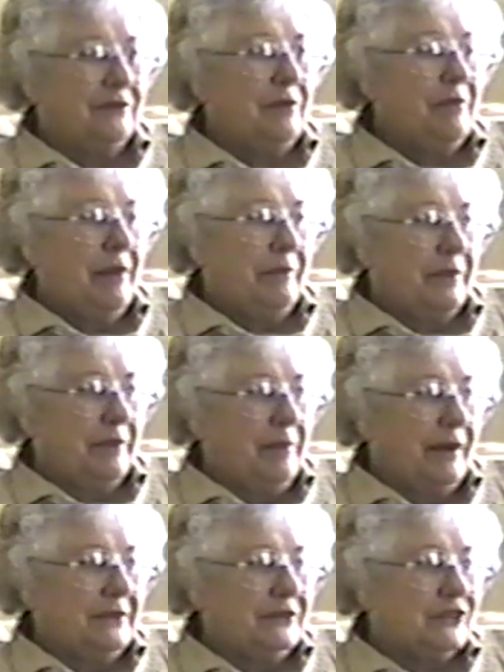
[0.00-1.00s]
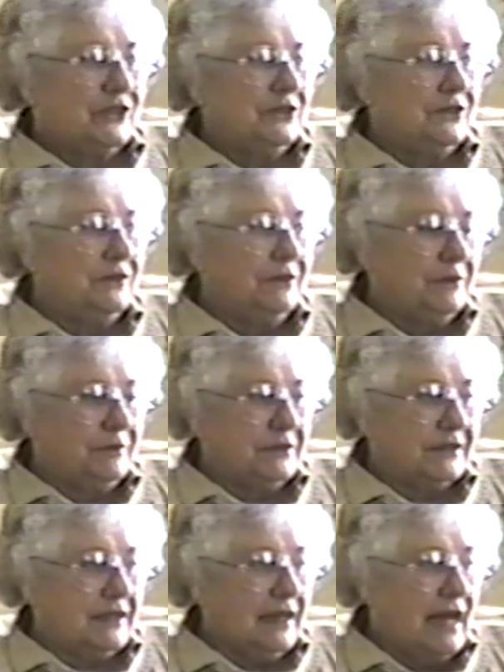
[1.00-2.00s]
can remember about in school, it was
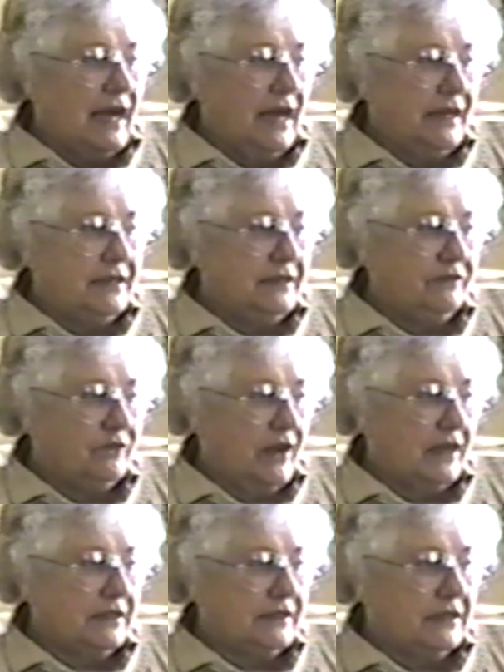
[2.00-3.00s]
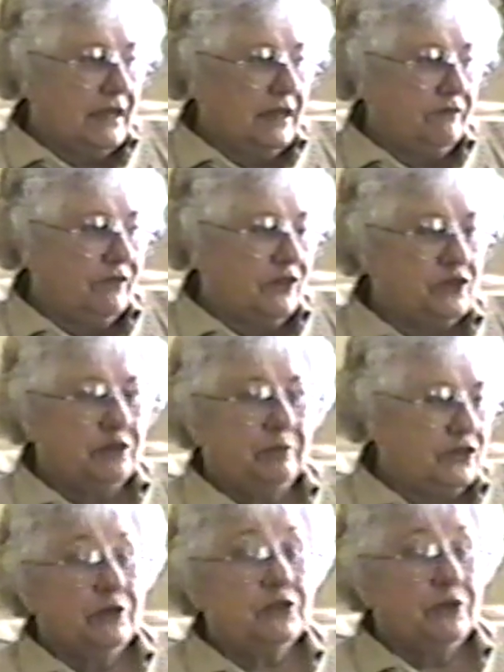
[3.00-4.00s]
Clyde Franklin and Virgil
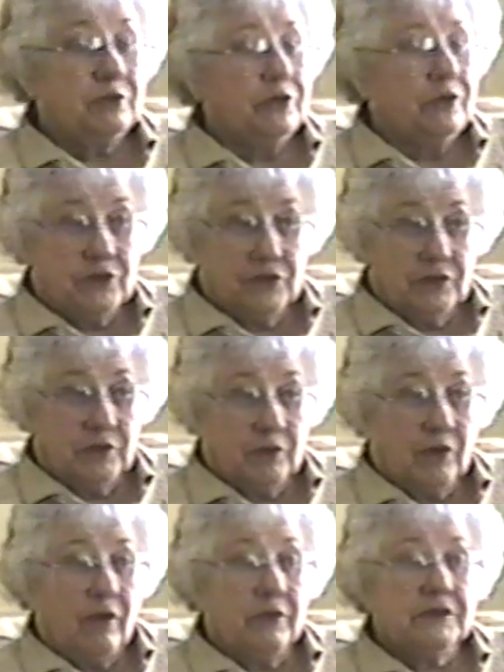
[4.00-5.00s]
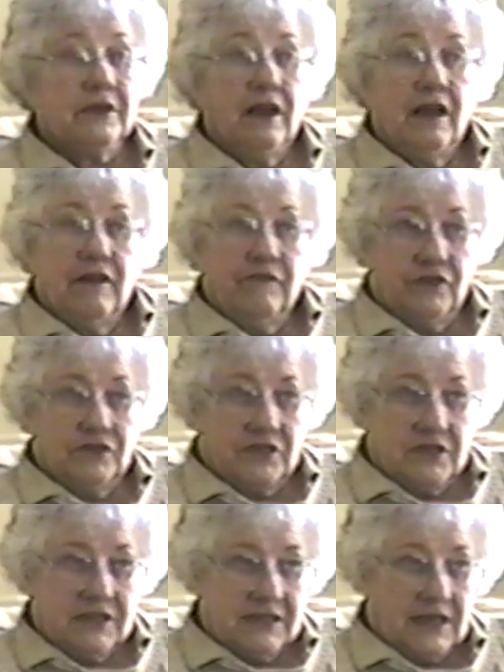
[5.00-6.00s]
Birch were the two that were always
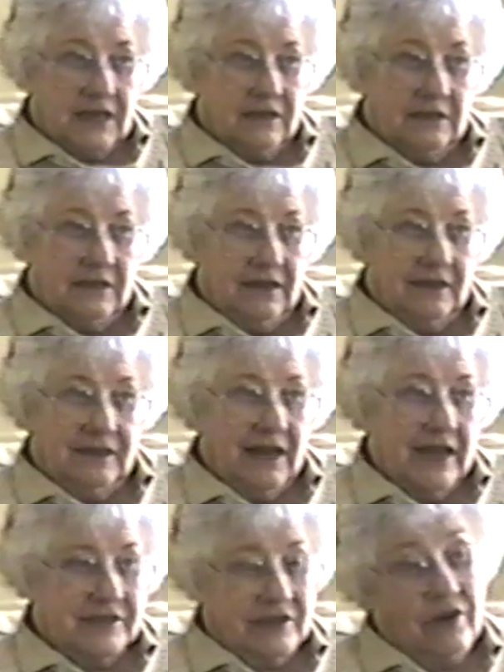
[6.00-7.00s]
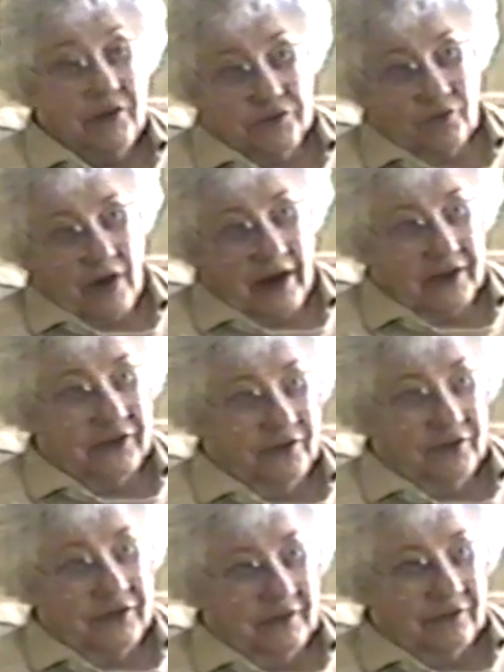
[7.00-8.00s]
first and second in class. They always ranked
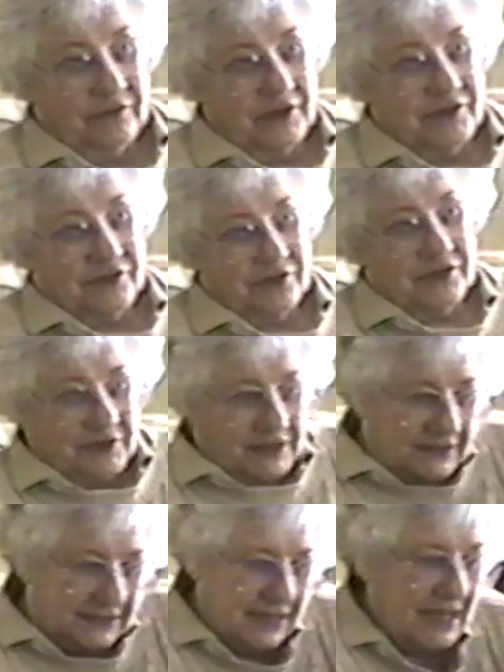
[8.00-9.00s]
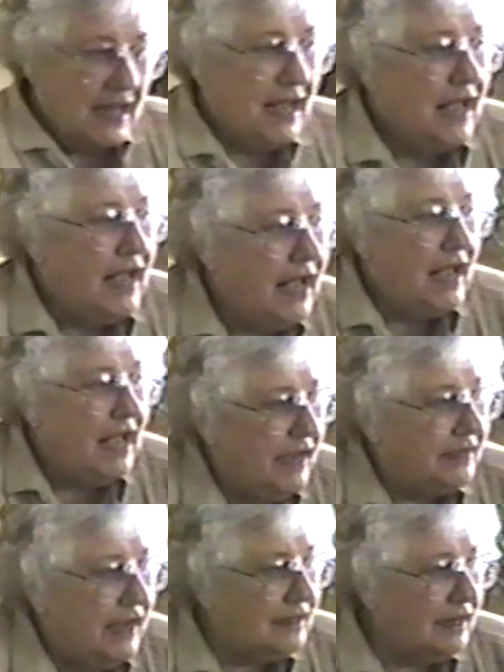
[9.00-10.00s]
you in grade school days.
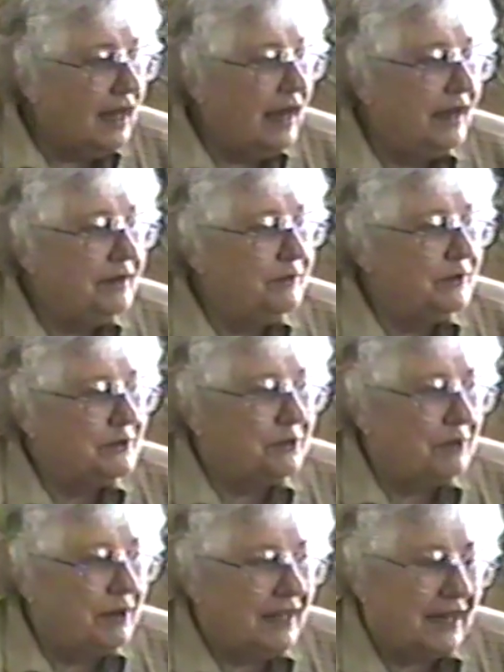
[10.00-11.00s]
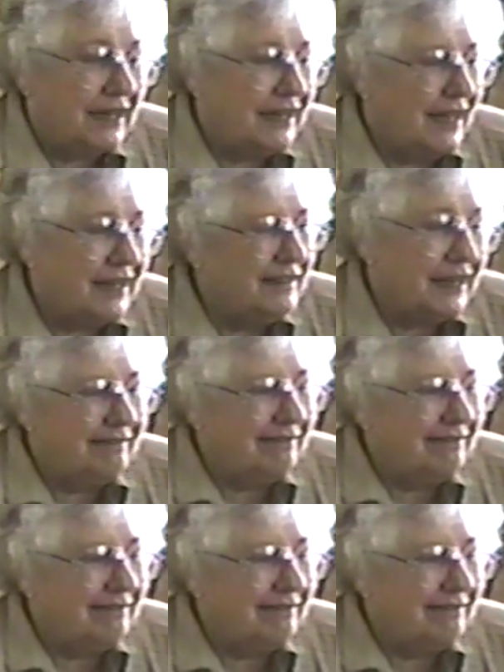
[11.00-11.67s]
And Clyde was the redheaded guy, that